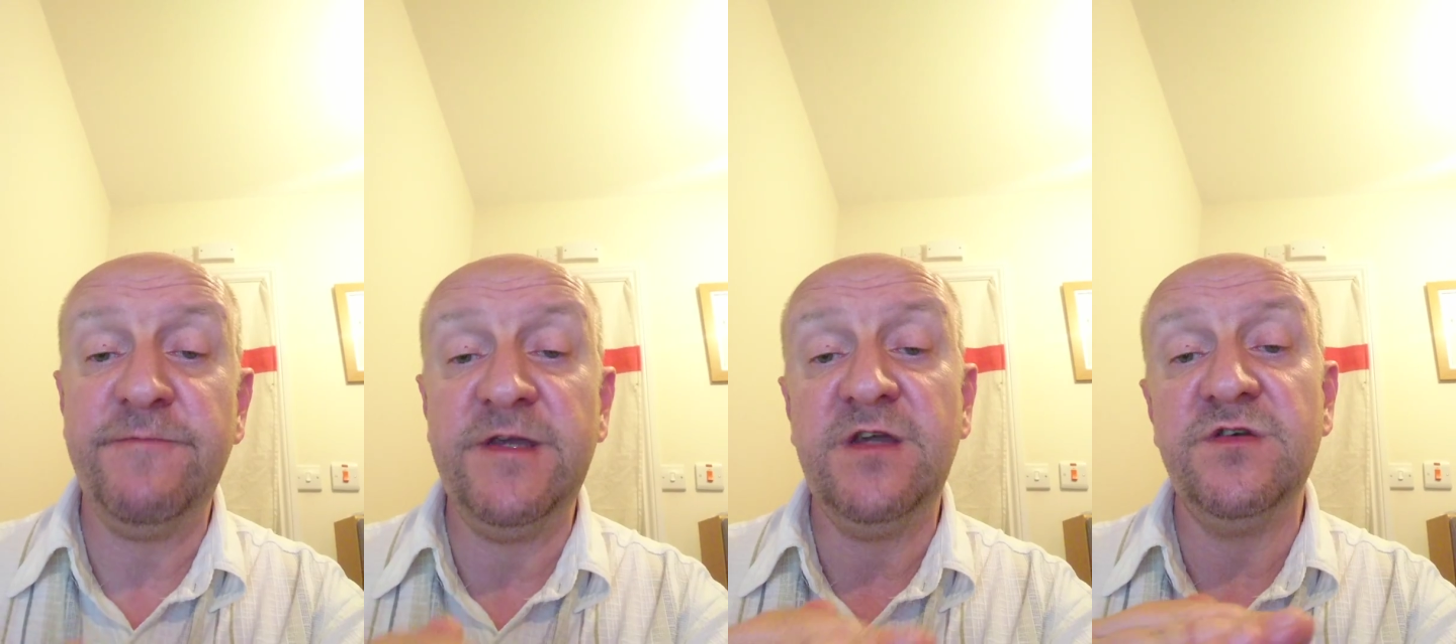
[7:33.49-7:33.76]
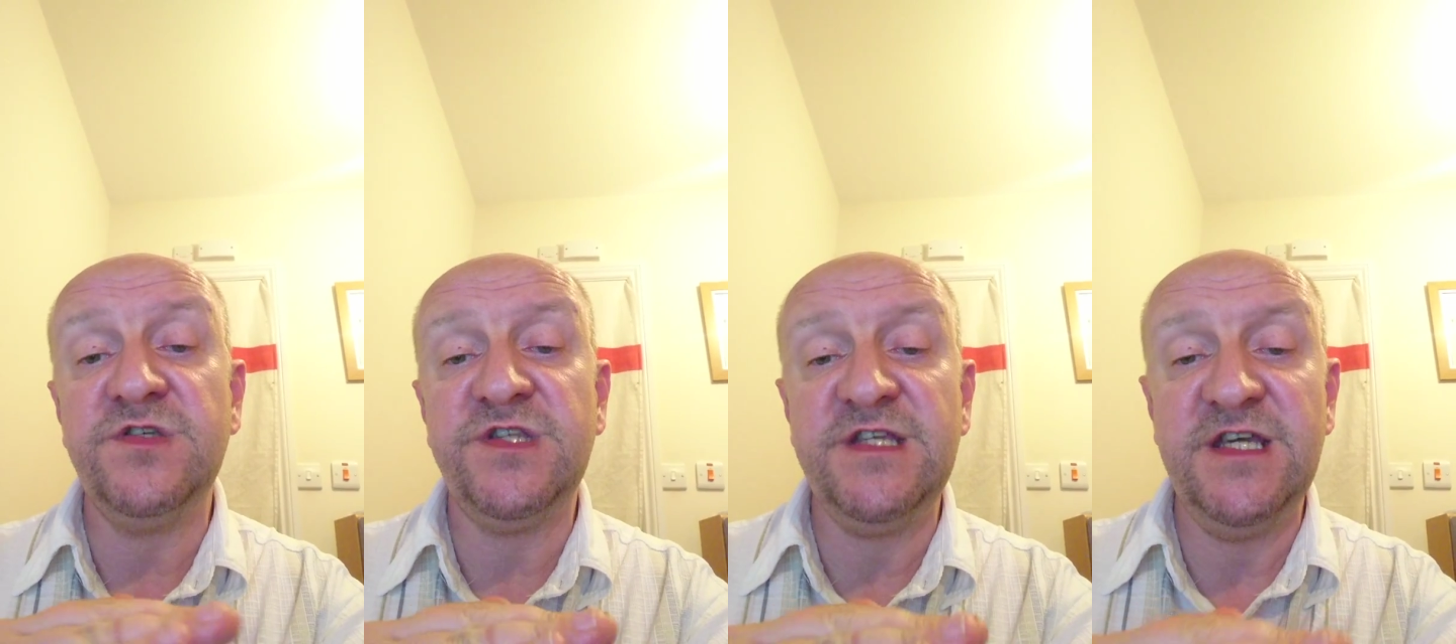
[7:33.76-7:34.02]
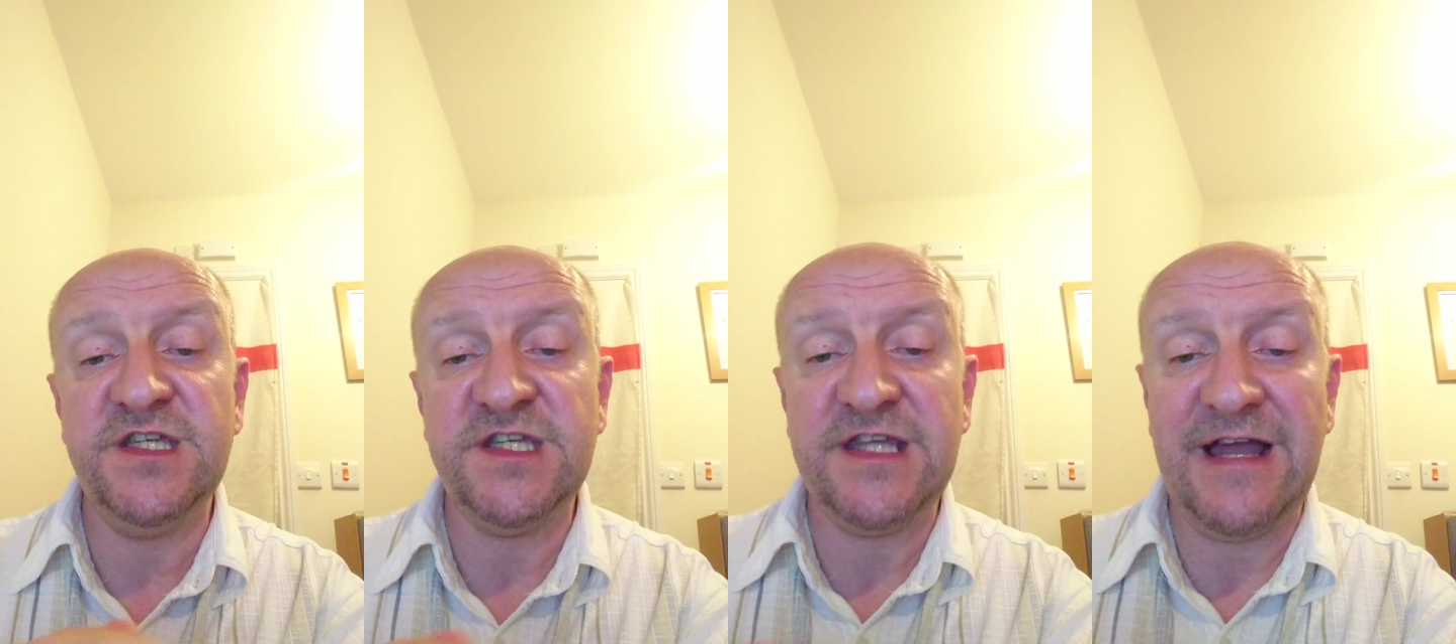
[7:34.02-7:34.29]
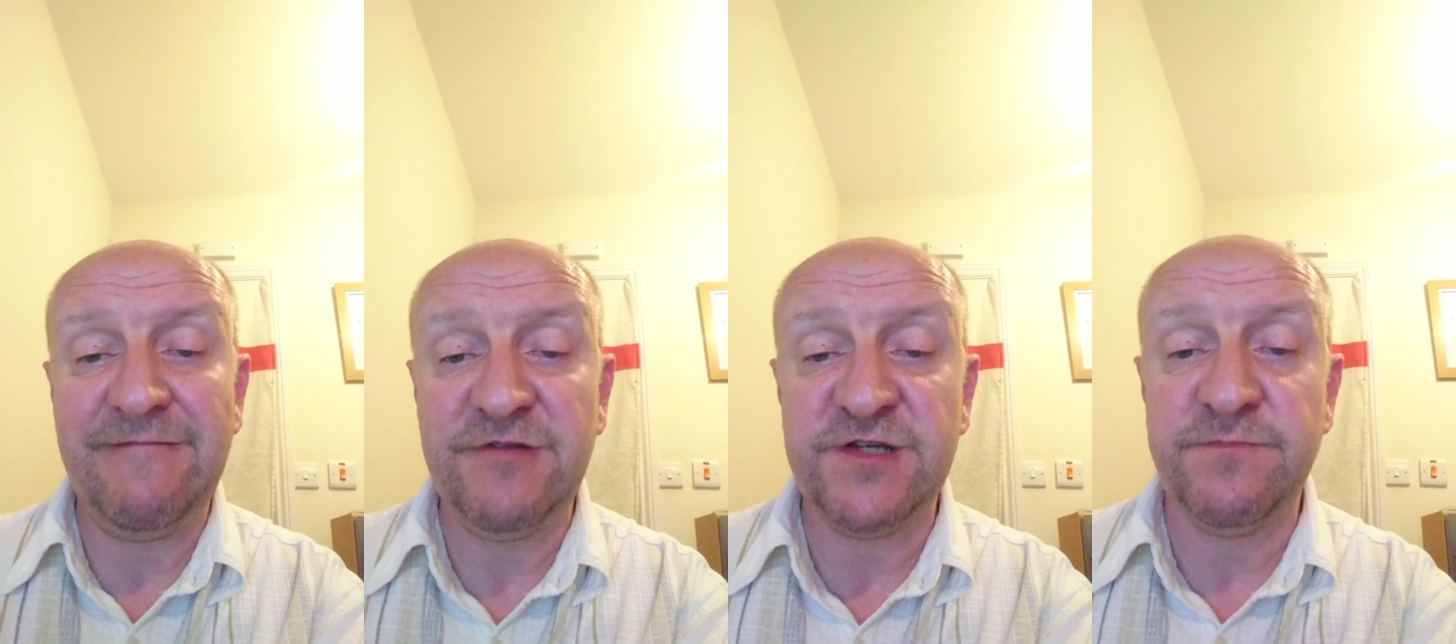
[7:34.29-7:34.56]
because the
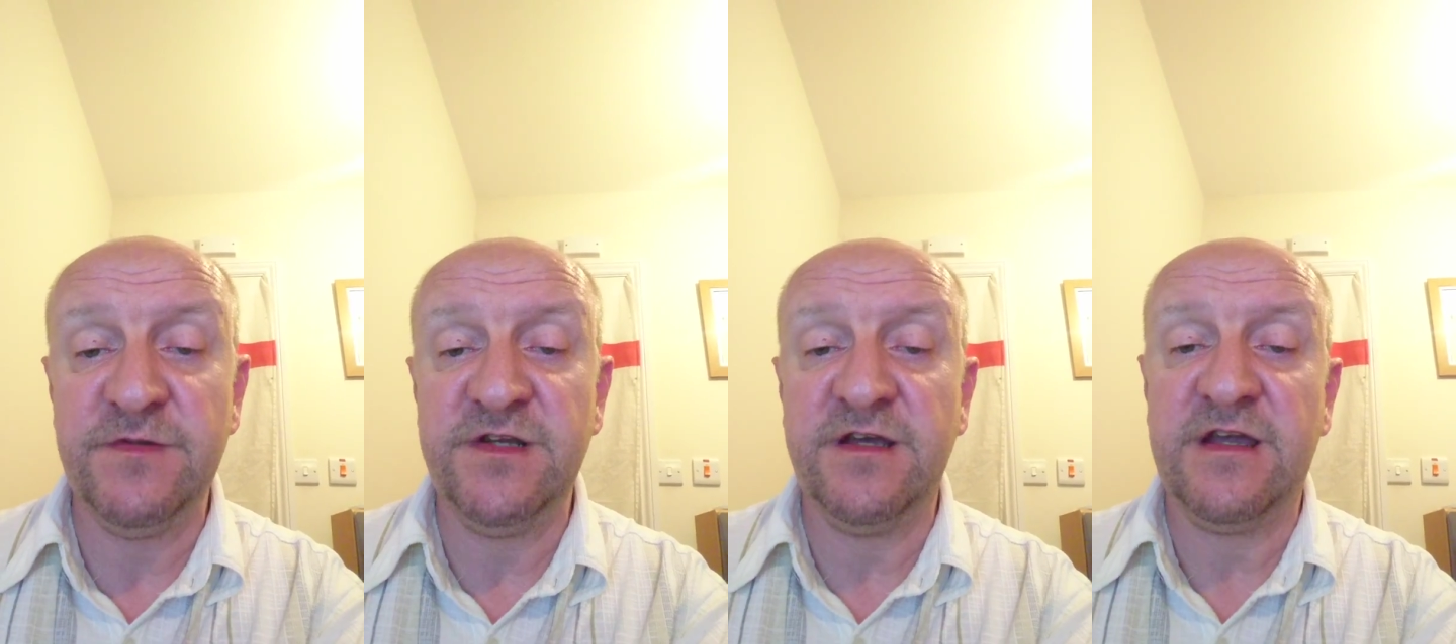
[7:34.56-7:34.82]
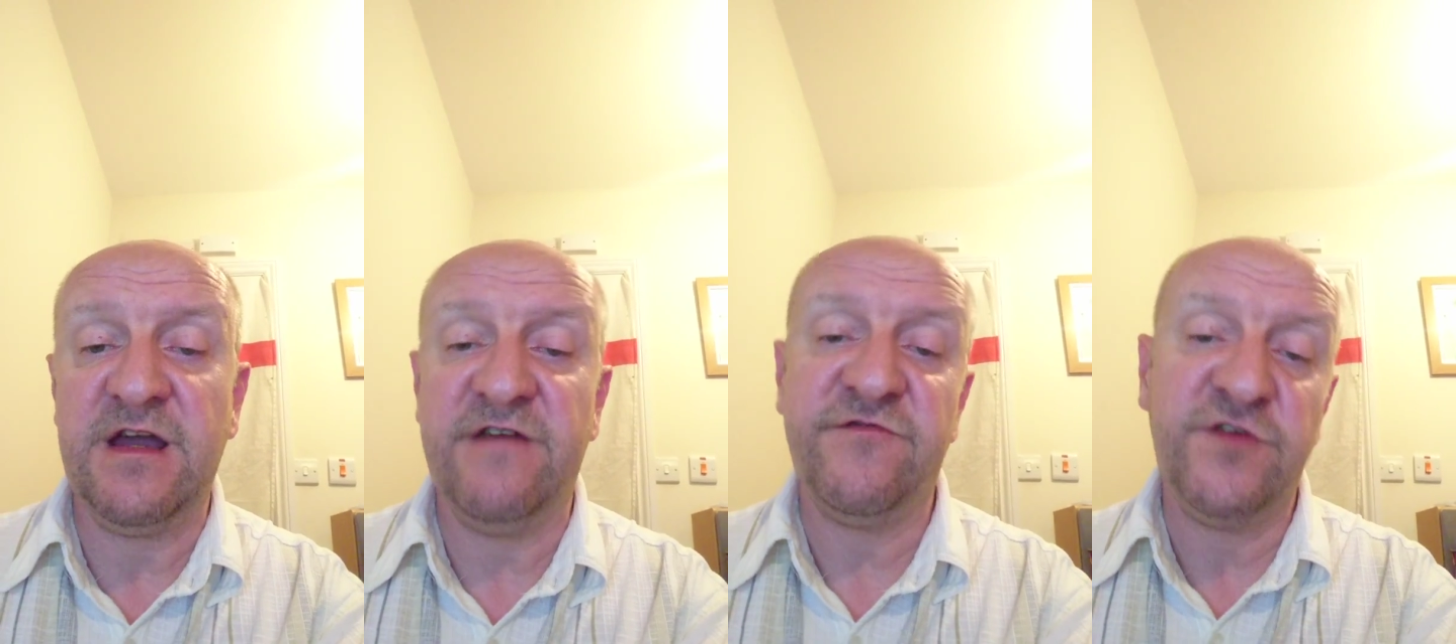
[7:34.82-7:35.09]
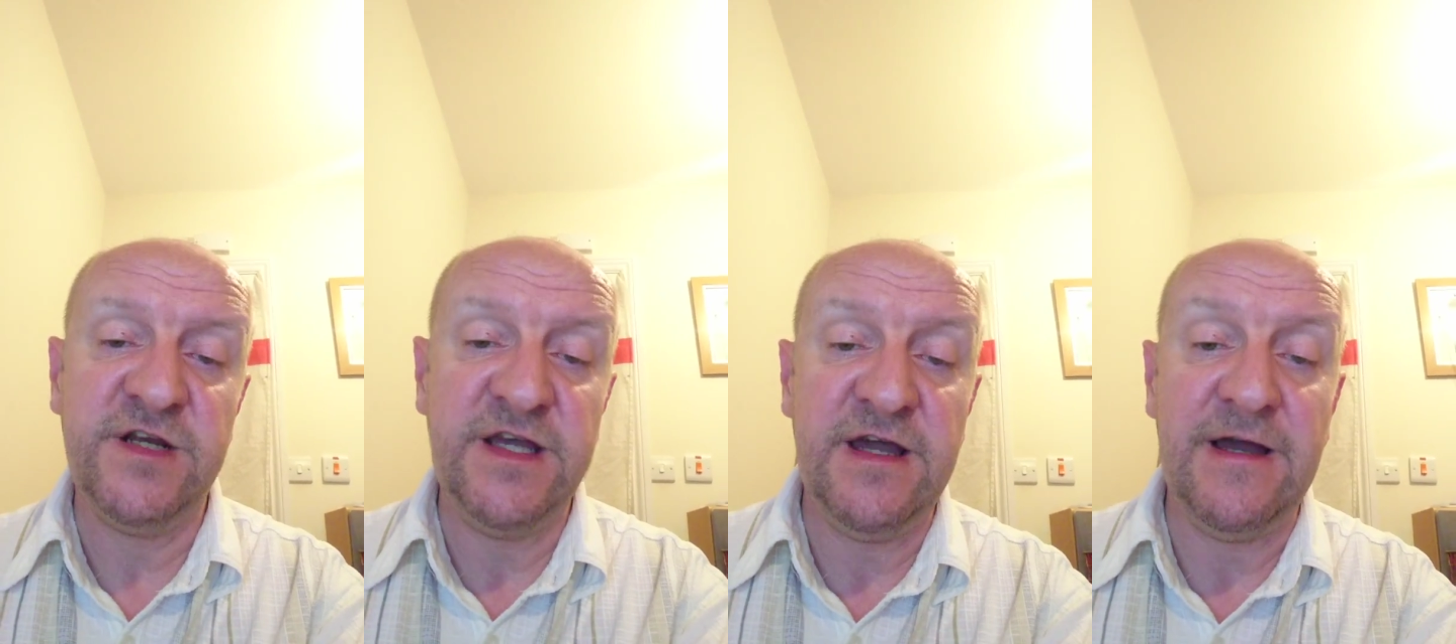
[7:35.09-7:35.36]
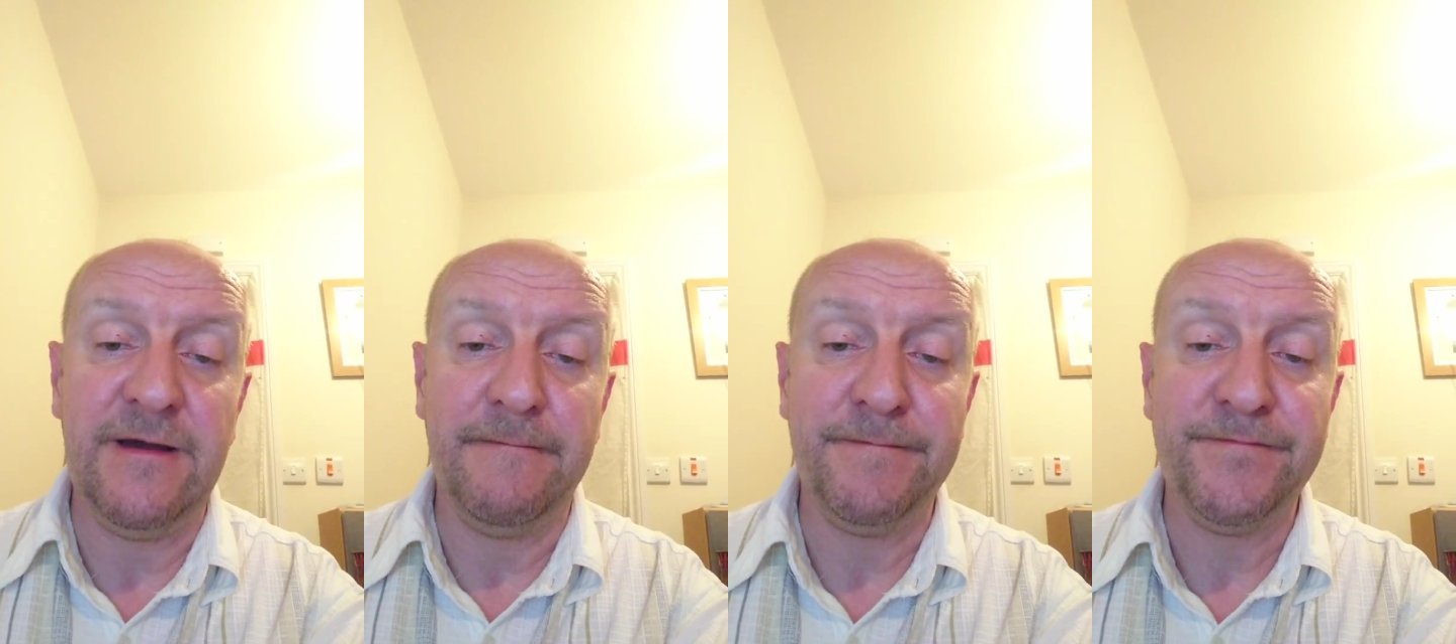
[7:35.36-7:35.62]
establishment are covering it
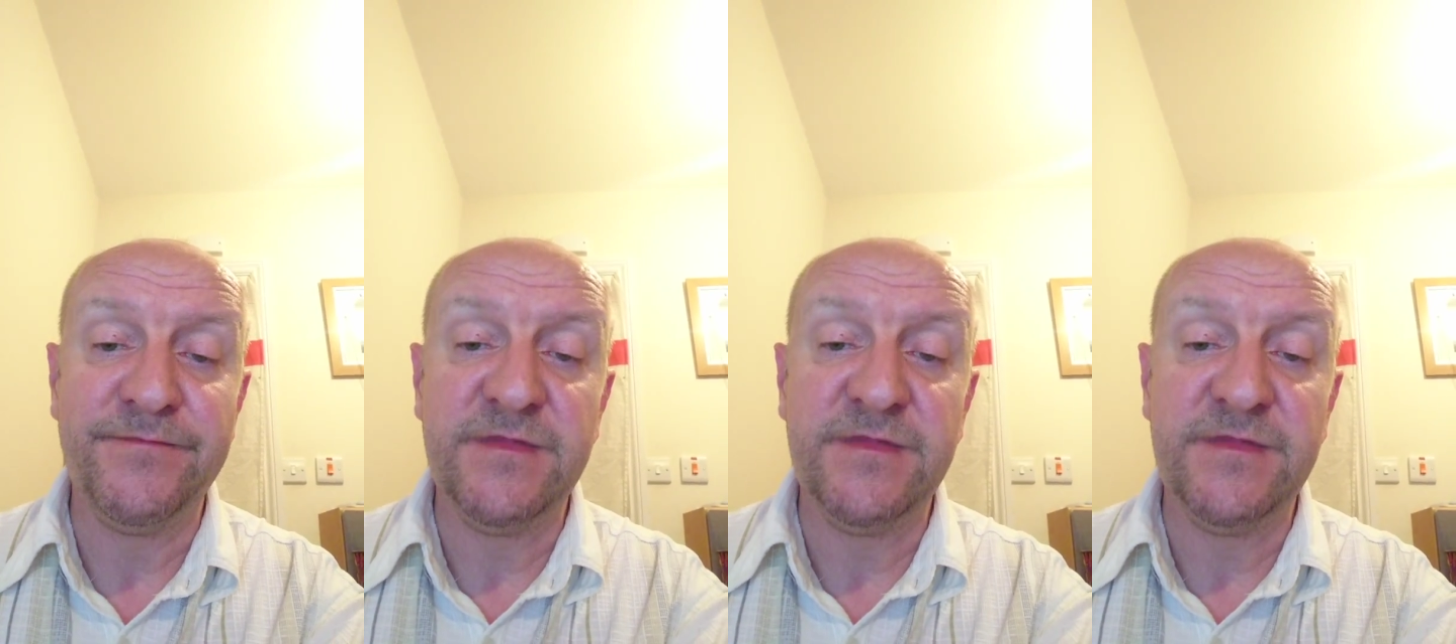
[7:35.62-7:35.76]
up.